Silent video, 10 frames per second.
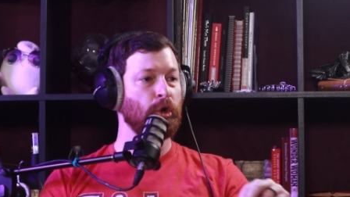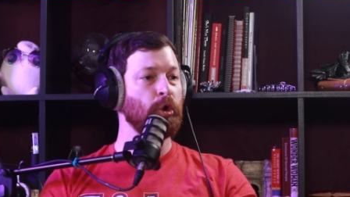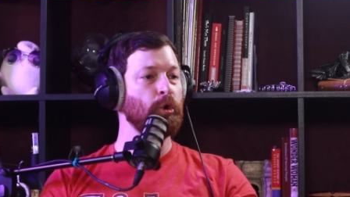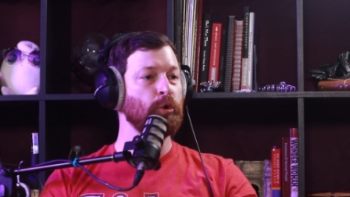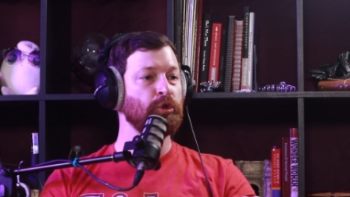
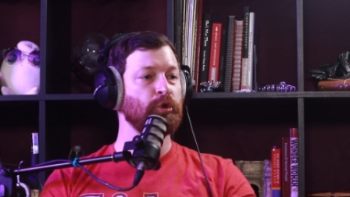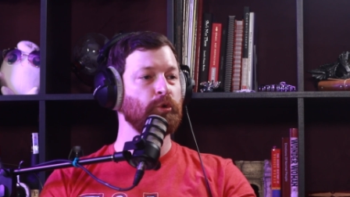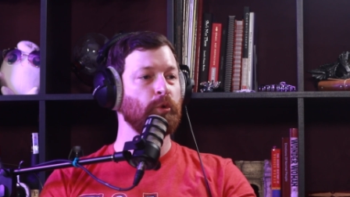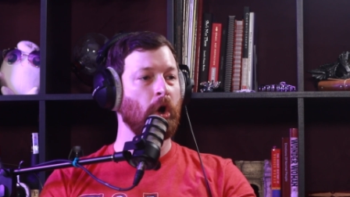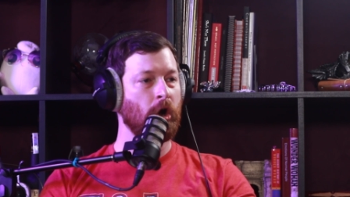who
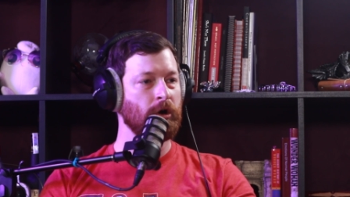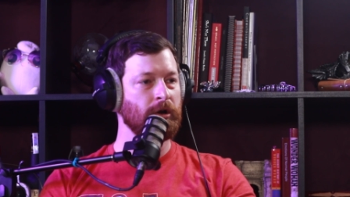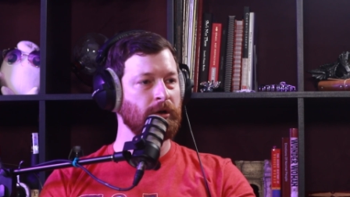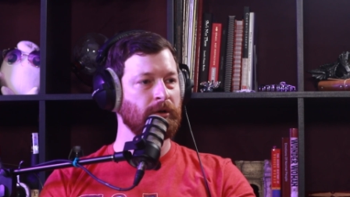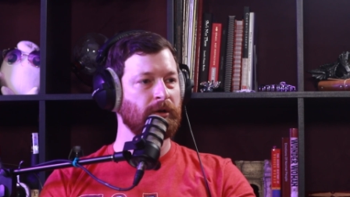you
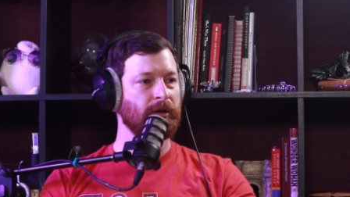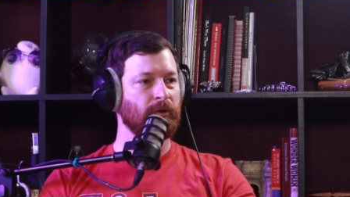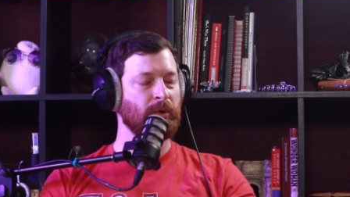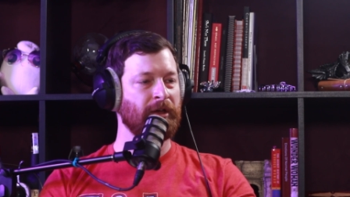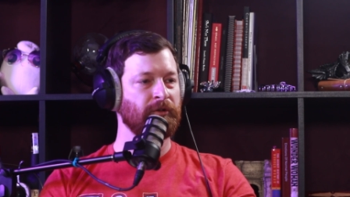are
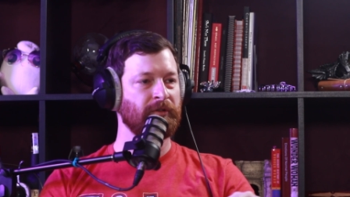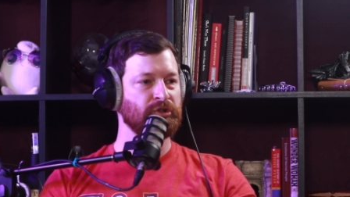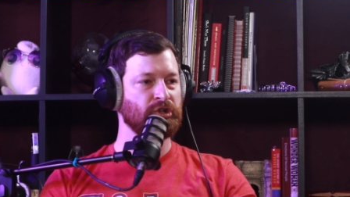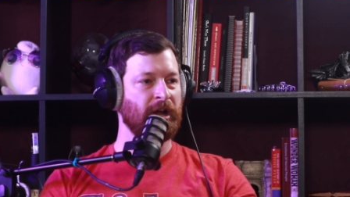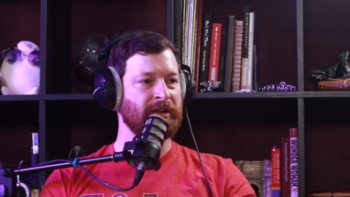rather than
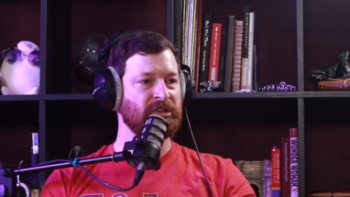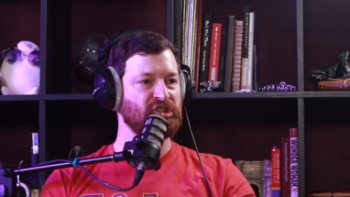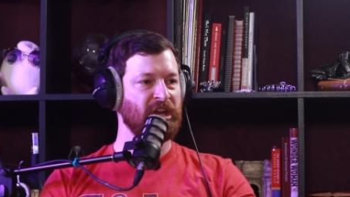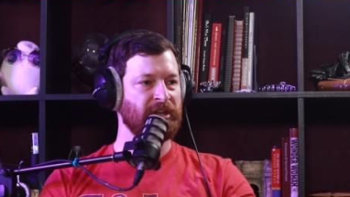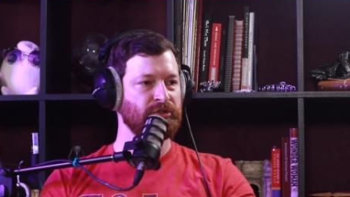trying to
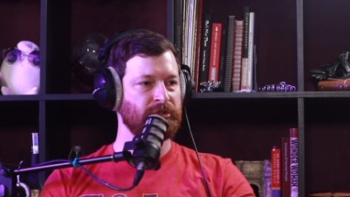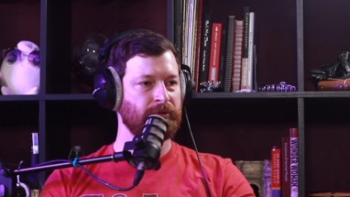change you.